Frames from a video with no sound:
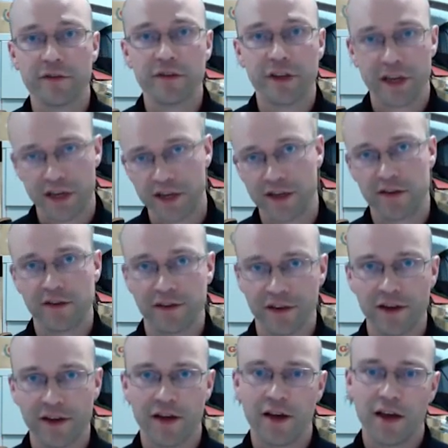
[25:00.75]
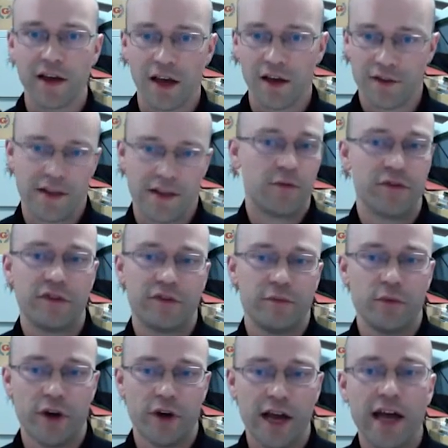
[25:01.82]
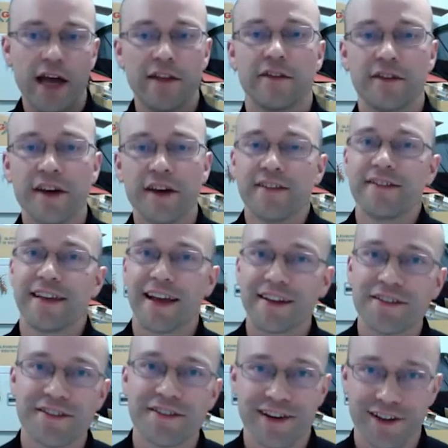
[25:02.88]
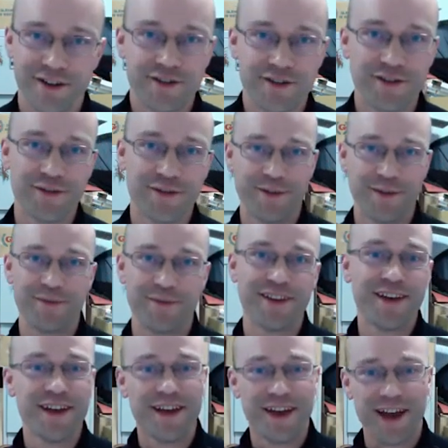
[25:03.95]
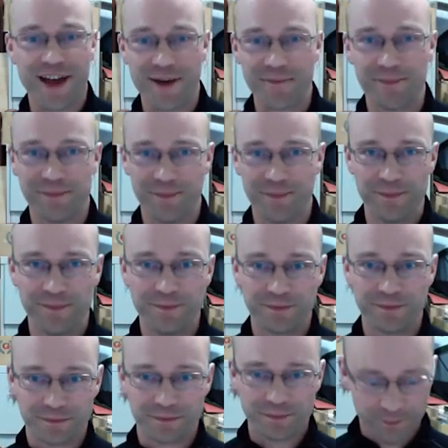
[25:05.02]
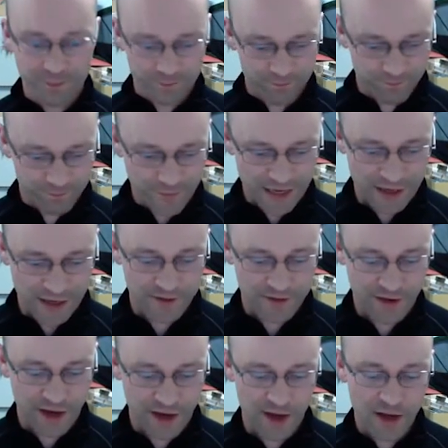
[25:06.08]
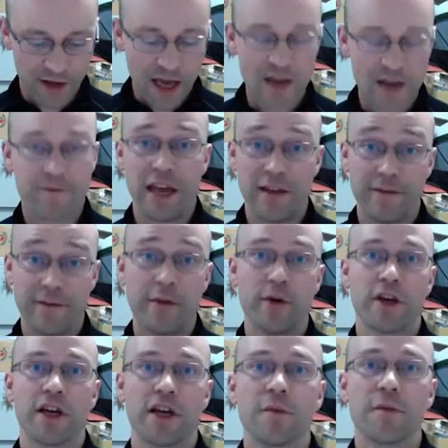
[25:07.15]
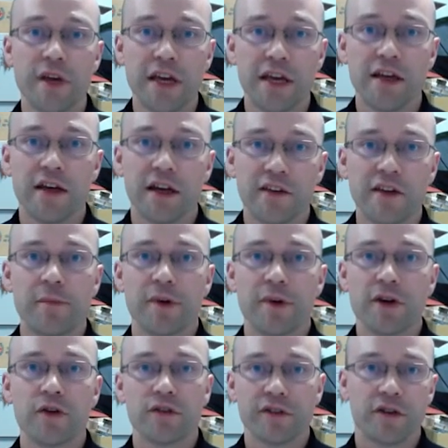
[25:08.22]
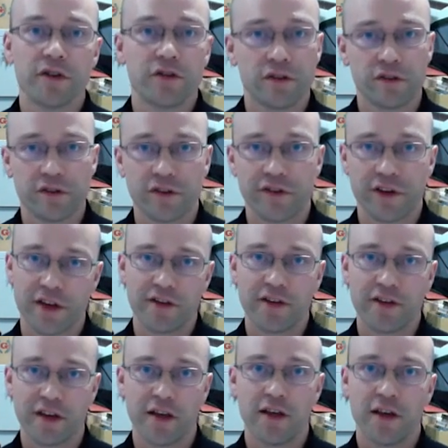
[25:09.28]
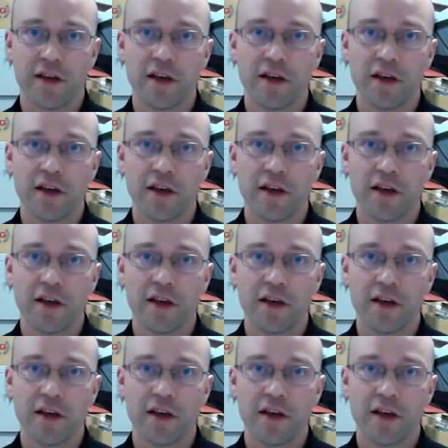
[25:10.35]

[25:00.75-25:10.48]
status. And that was why I had to dissect shitloads of thrips. And if there were going to be a typical social society,